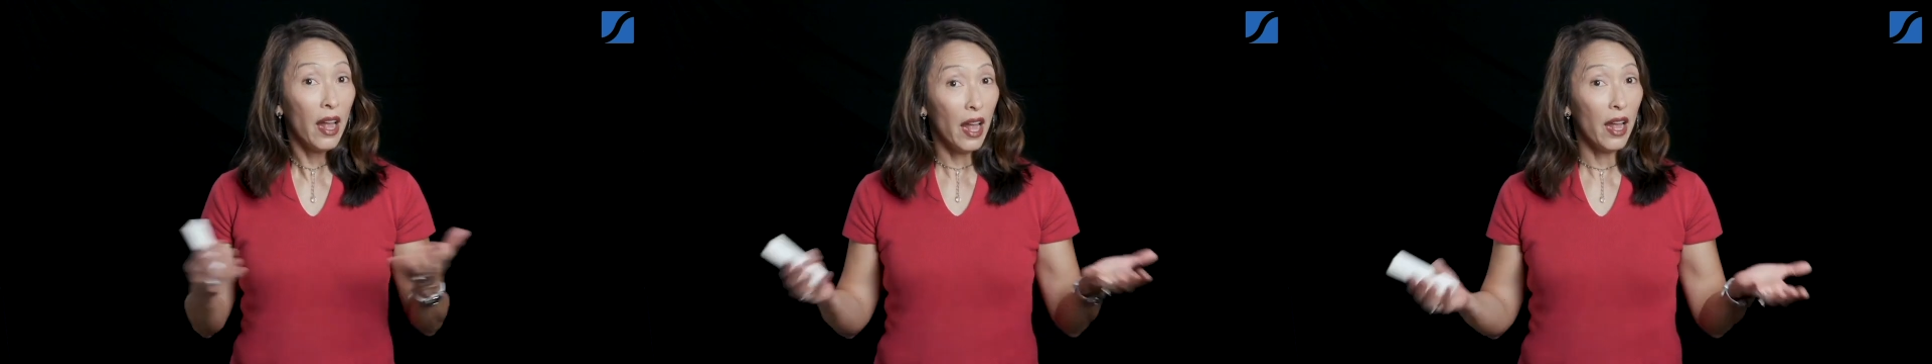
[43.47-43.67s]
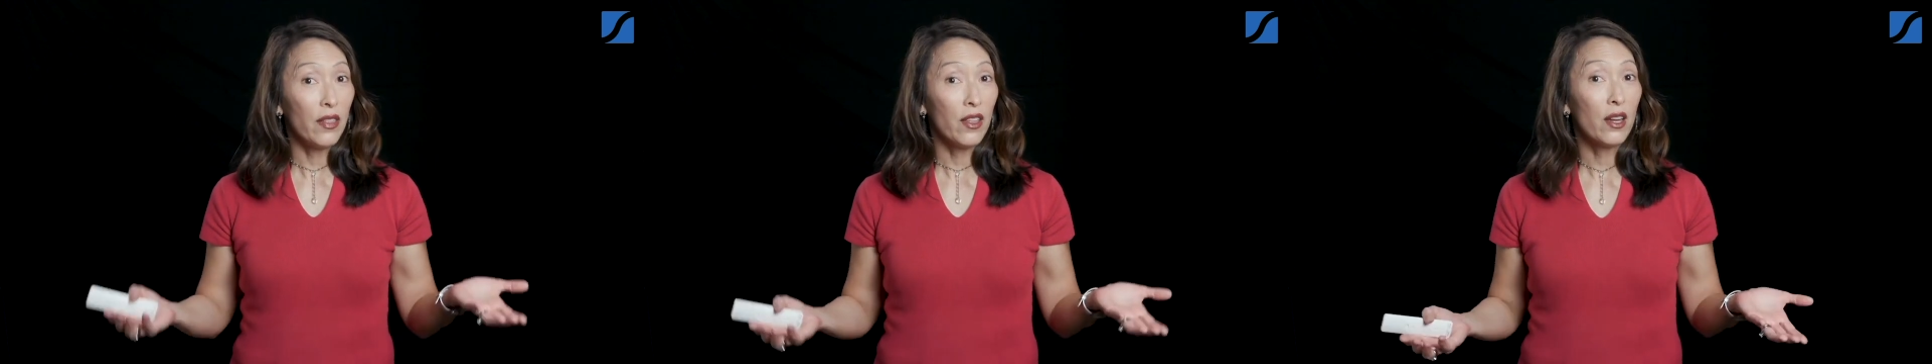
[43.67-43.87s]

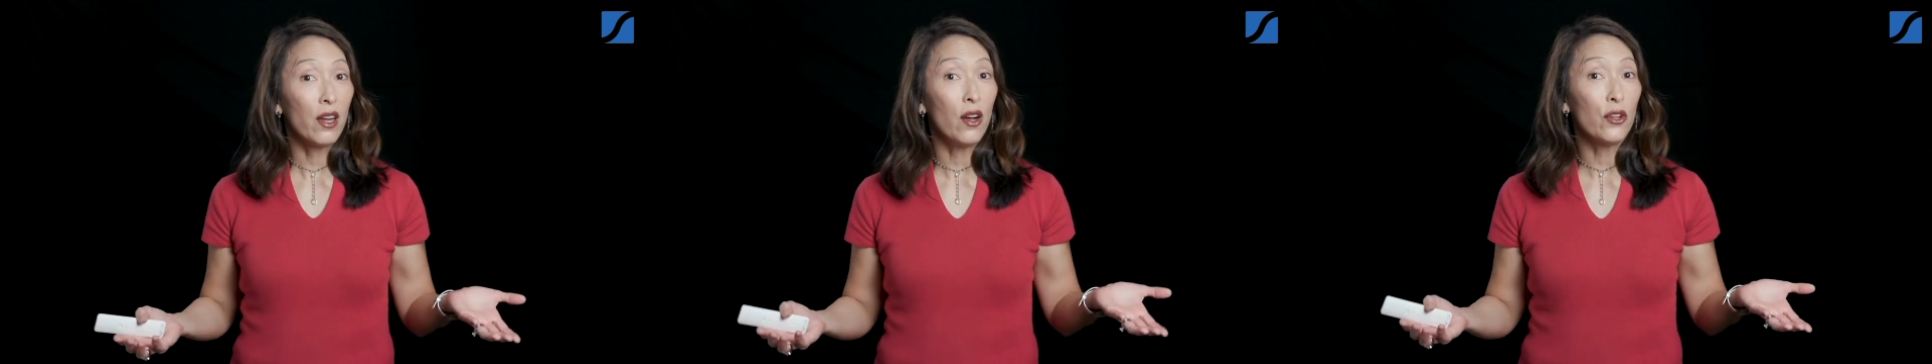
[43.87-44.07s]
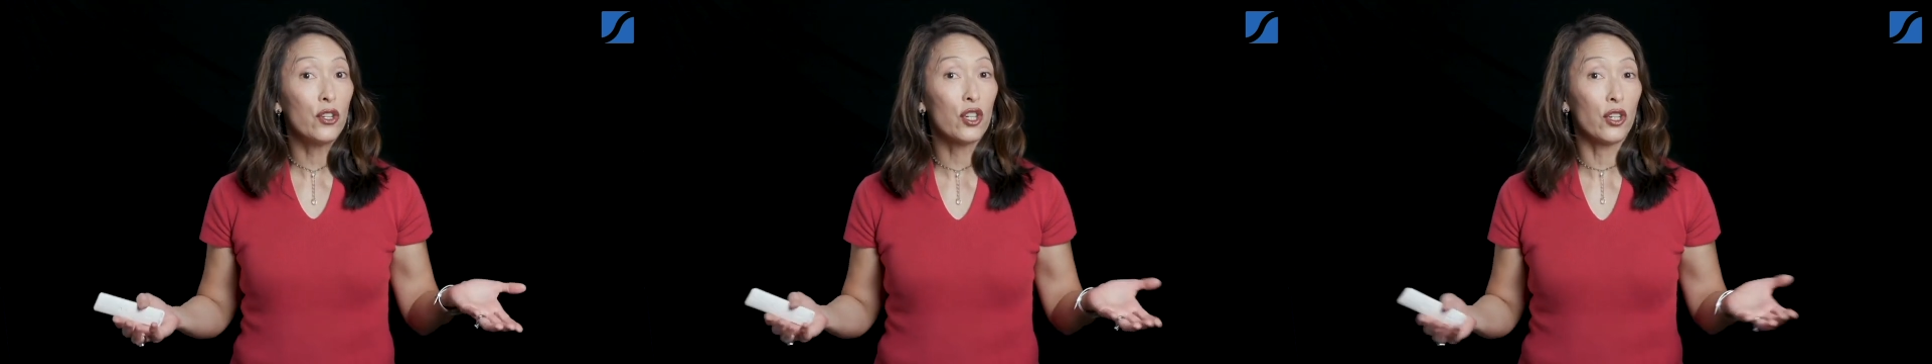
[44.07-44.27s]
and the
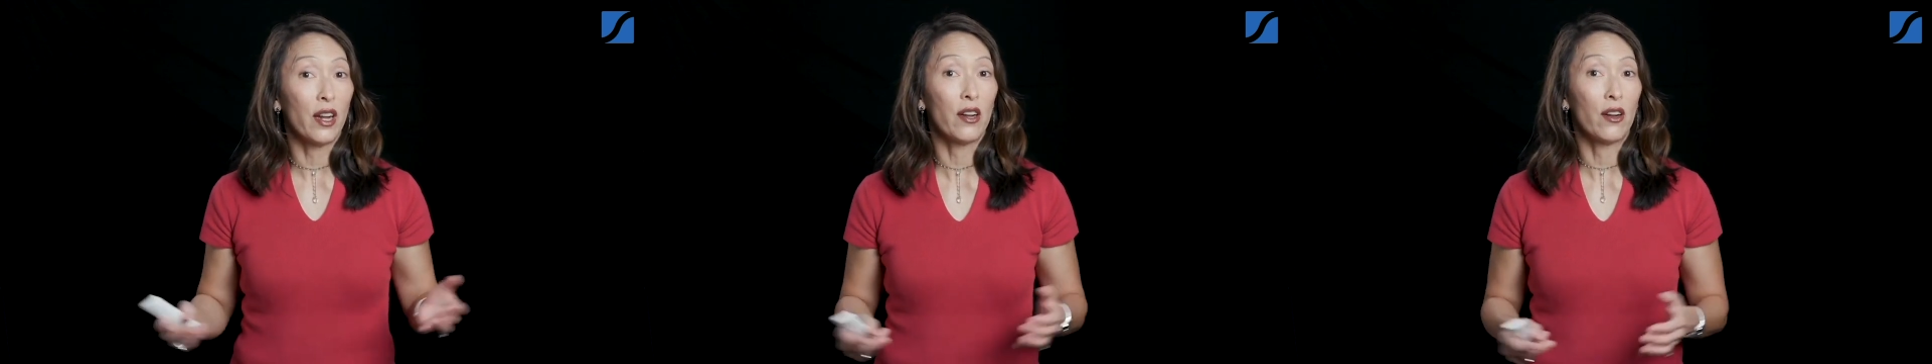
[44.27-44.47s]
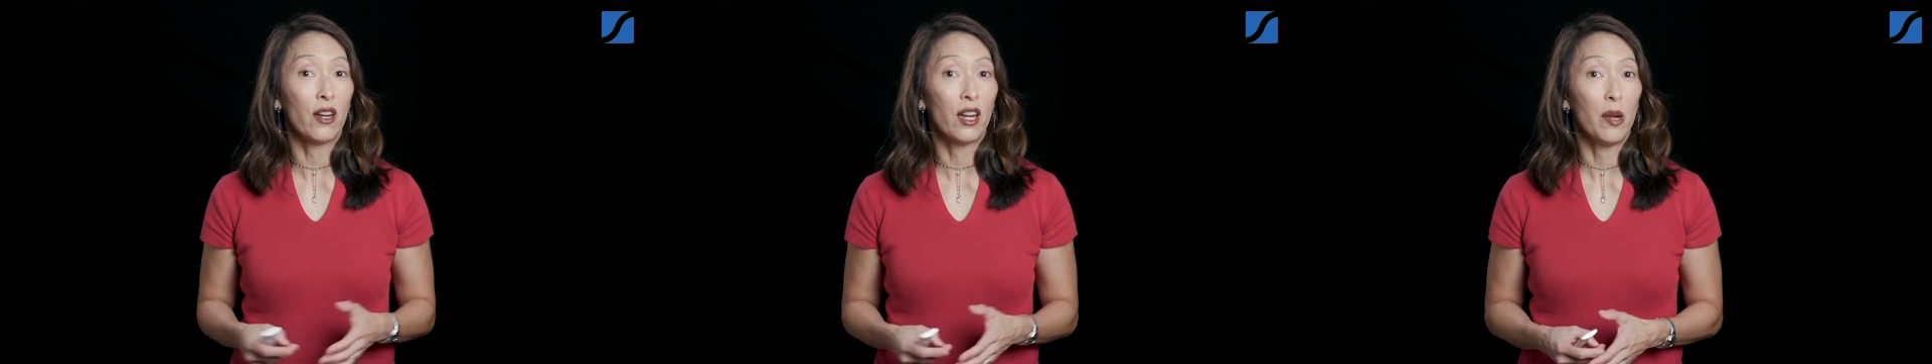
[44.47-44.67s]
culture
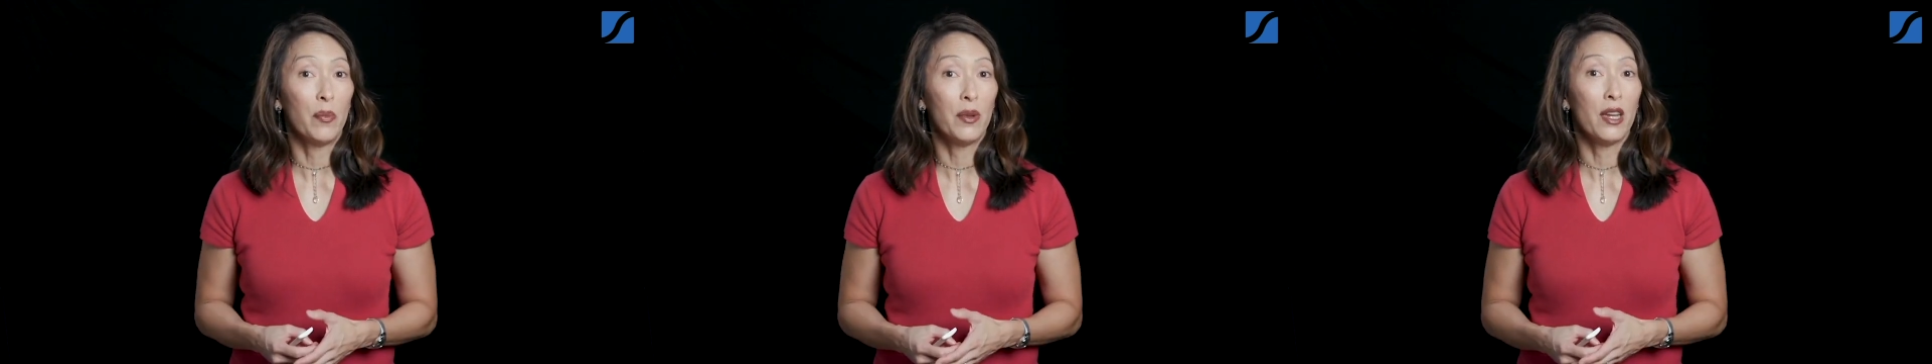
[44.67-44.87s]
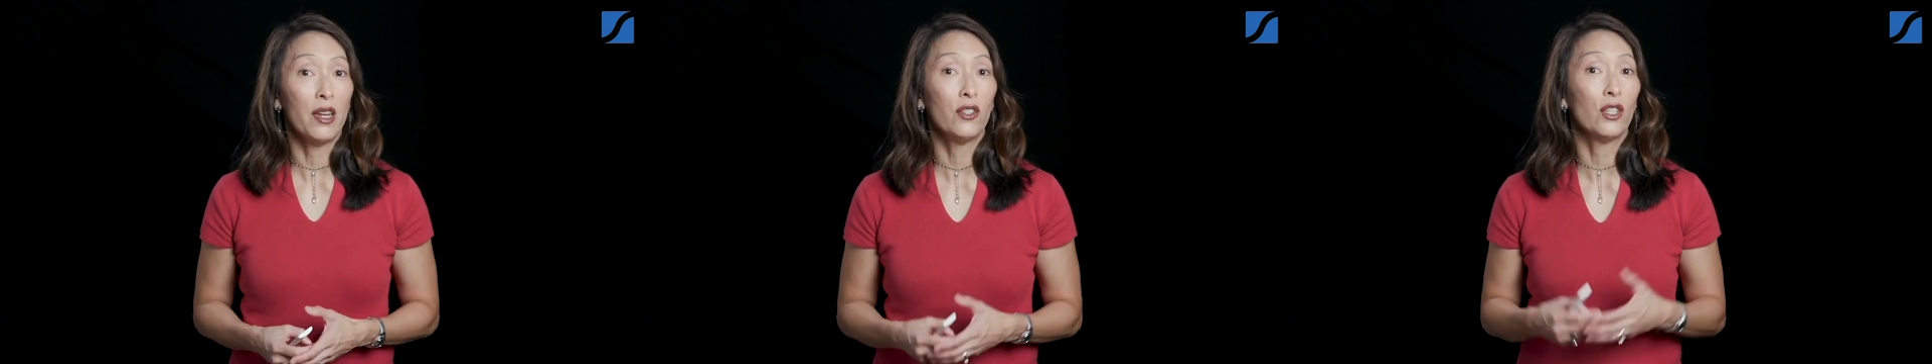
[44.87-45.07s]
at our
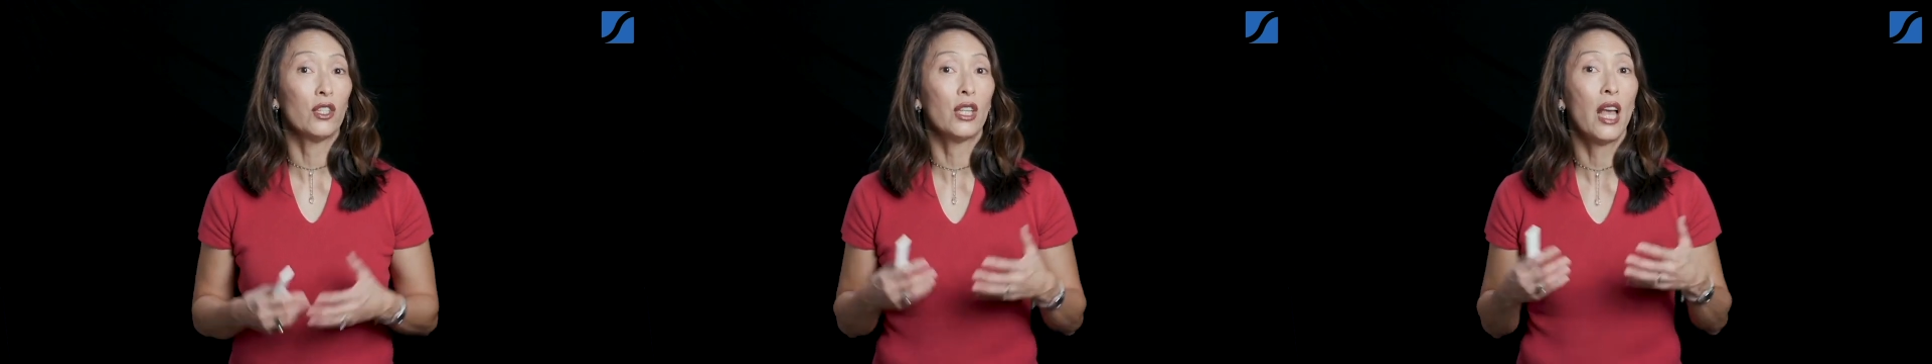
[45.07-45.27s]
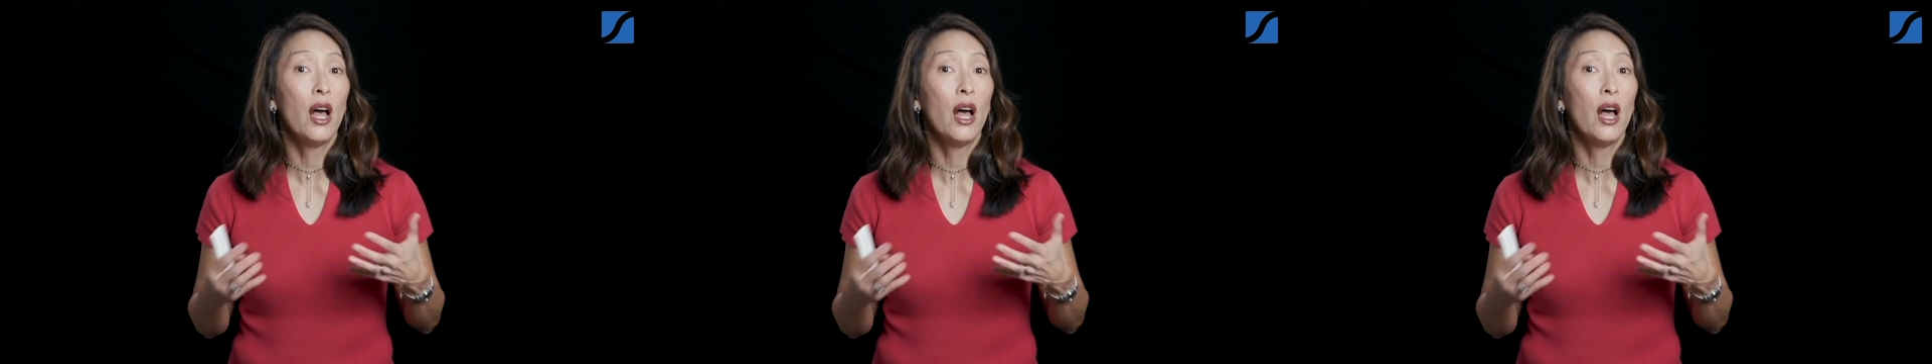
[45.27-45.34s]
companies is